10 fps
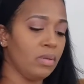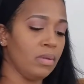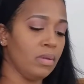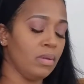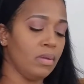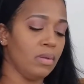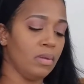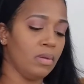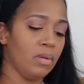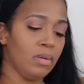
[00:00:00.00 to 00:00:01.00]

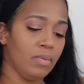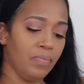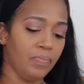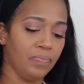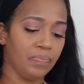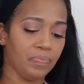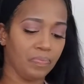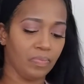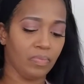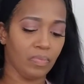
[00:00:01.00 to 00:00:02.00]

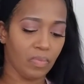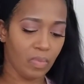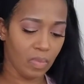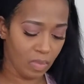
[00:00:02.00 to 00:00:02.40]
Nothing is said.